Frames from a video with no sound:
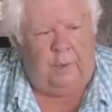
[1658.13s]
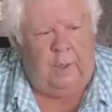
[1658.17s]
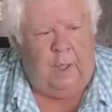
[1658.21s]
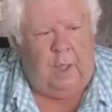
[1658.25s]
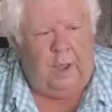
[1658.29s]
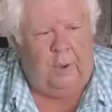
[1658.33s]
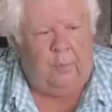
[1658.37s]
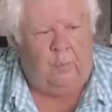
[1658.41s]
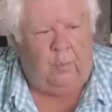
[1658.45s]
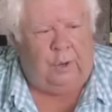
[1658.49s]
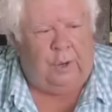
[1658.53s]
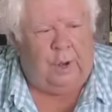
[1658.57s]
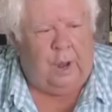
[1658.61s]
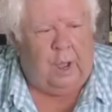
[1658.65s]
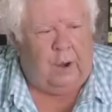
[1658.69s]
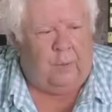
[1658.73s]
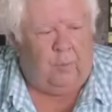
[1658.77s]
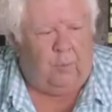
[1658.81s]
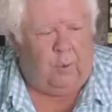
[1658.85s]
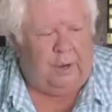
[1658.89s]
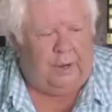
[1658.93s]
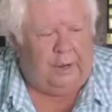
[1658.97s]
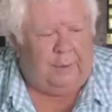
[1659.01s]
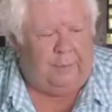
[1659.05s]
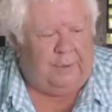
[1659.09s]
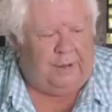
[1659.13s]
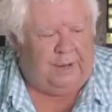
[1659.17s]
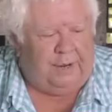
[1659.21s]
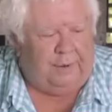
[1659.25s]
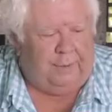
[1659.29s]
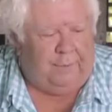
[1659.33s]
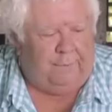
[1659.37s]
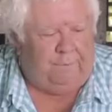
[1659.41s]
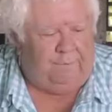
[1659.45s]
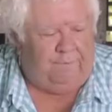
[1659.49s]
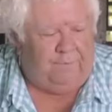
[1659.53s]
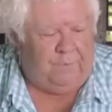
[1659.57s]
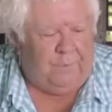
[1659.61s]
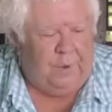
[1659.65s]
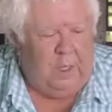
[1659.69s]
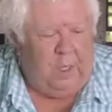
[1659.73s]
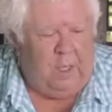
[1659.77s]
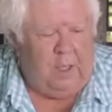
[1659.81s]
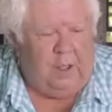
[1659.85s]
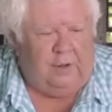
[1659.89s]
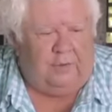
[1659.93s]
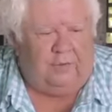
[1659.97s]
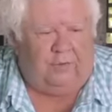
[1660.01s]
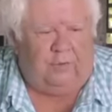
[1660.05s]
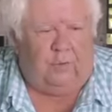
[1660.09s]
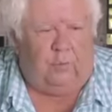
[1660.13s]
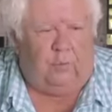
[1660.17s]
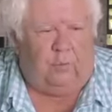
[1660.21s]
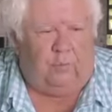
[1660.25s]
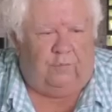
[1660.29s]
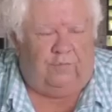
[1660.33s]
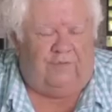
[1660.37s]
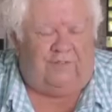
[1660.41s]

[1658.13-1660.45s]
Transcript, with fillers: I would not recommend it. To